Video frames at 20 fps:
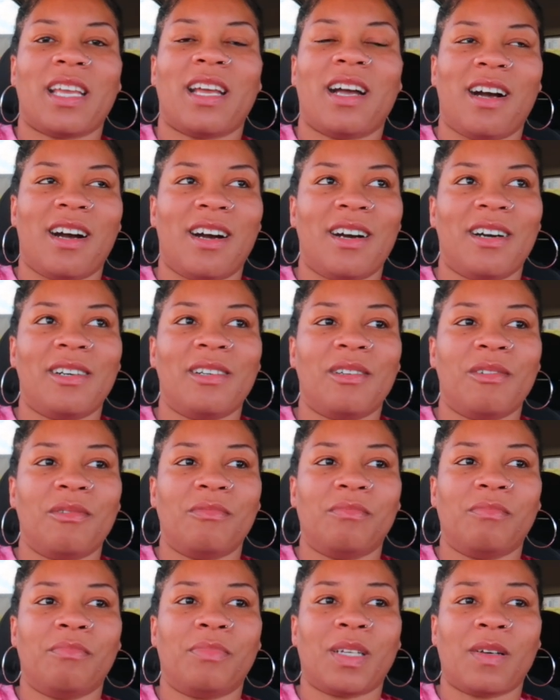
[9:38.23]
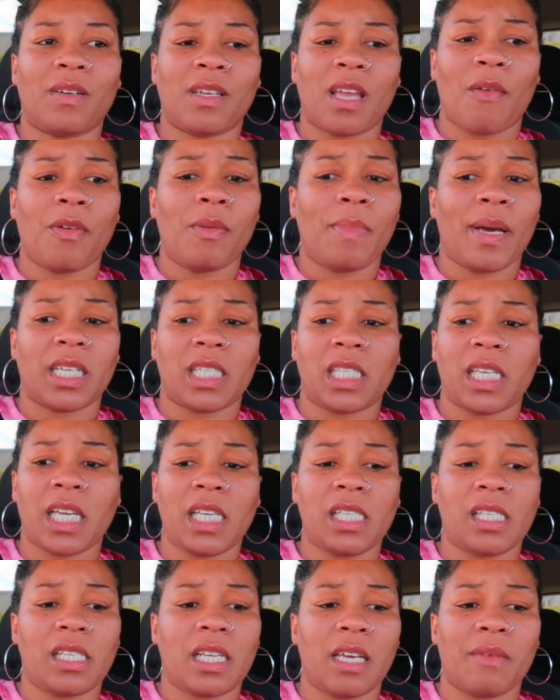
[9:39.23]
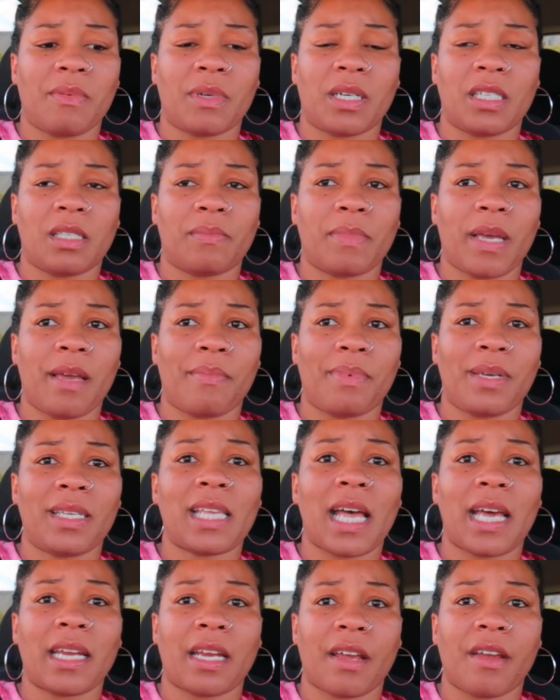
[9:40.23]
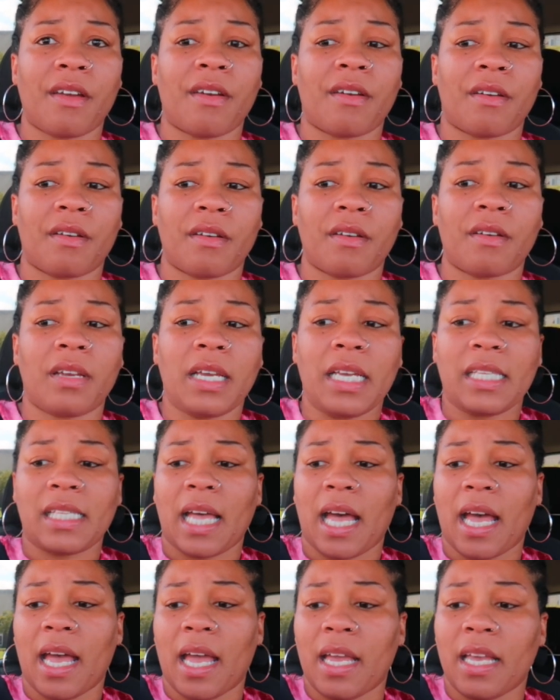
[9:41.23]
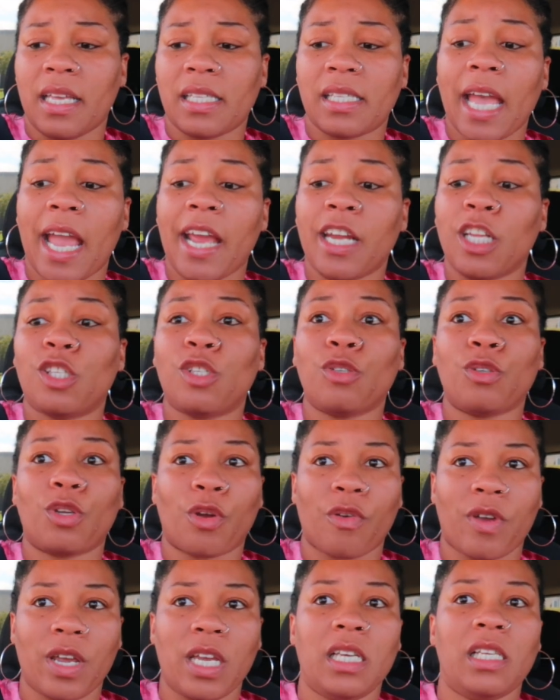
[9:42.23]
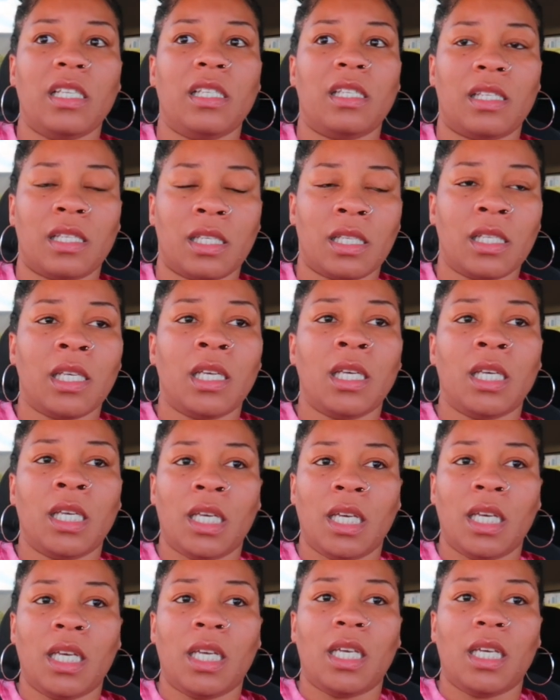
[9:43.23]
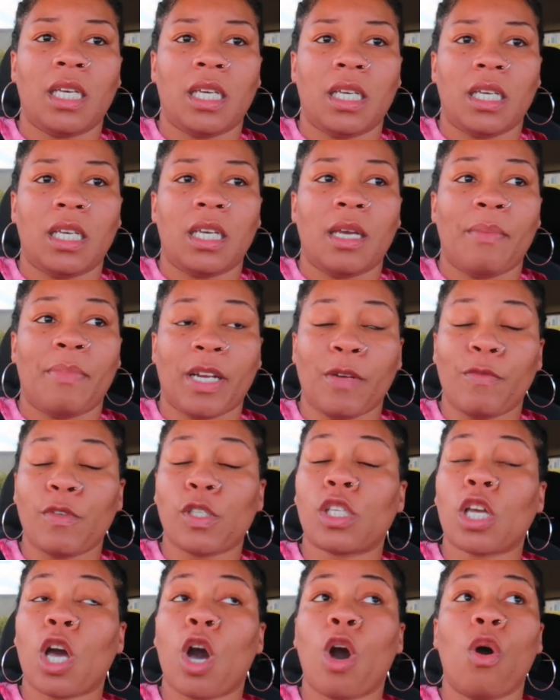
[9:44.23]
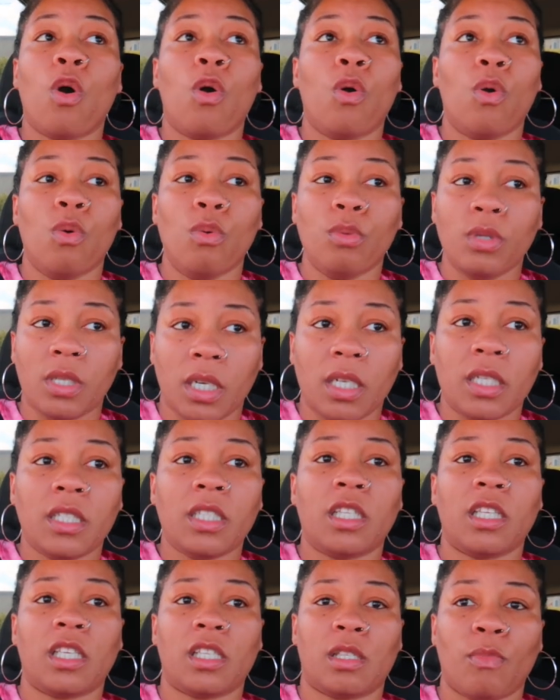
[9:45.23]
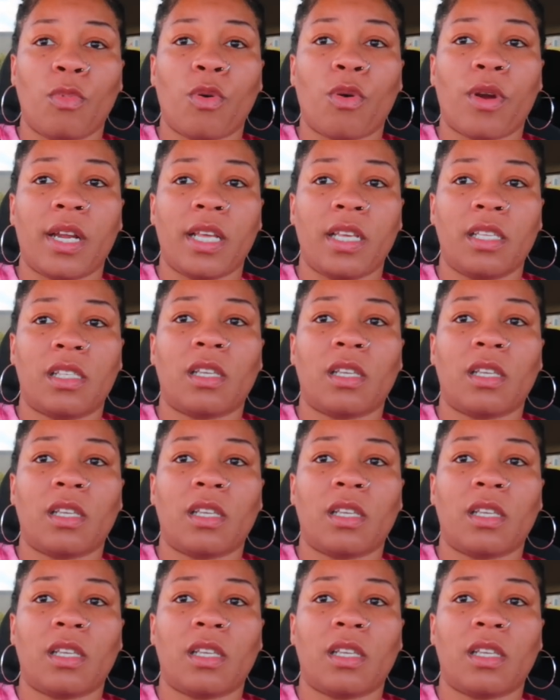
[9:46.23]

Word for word: Um but y'all, we about to change that, because baby, it's hot out here. It's hot. It's eighty-two degrees, but it was cold this morning.